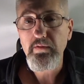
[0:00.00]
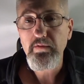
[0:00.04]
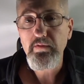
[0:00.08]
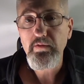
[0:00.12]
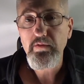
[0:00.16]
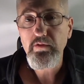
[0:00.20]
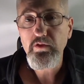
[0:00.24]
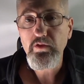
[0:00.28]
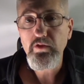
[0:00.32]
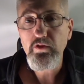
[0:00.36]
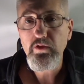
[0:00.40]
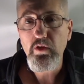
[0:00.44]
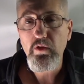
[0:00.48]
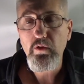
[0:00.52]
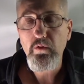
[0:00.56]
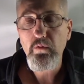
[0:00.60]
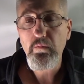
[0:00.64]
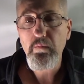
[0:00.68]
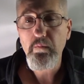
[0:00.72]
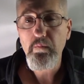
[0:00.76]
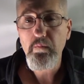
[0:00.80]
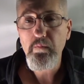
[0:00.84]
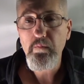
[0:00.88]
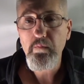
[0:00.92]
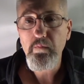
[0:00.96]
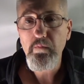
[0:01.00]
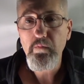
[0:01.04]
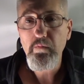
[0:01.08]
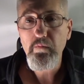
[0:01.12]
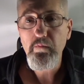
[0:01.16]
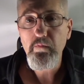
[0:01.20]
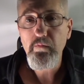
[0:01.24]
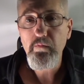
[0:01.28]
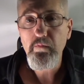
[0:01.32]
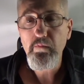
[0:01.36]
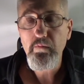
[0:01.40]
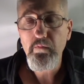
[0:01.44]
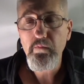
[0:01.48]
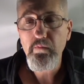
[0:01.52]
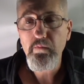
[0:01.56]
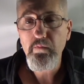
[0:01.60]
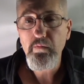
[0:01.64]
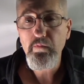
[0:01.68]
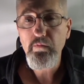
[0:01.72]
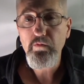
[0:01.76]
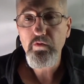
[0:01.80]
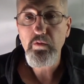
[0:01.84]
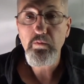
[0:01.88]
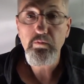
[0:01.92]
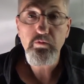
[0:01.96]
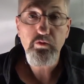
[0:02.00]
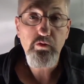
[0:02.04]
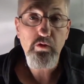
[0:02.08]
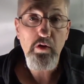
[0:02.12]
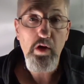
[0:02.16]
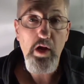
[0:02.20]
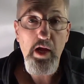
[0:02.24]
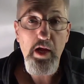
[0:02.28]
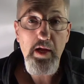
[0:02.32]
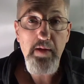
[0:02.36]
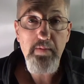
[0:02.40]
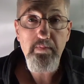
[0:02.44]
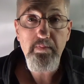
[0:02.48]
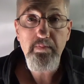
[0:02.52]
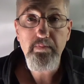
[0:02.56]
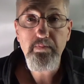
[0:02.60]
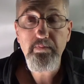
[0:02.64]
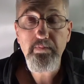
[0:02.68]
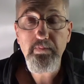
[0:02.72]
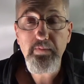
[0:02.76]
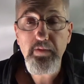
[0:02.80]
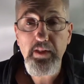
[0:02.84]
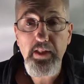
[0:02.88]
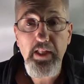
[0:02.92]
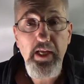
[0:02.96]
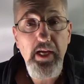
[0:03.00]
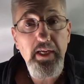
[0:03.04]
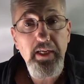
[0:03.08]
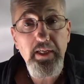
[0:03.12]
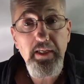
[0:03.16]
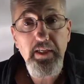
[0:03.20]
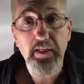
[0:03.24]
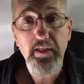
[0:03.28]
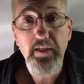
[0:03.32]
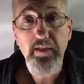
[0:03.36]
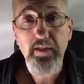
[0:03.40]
So subscribe, like,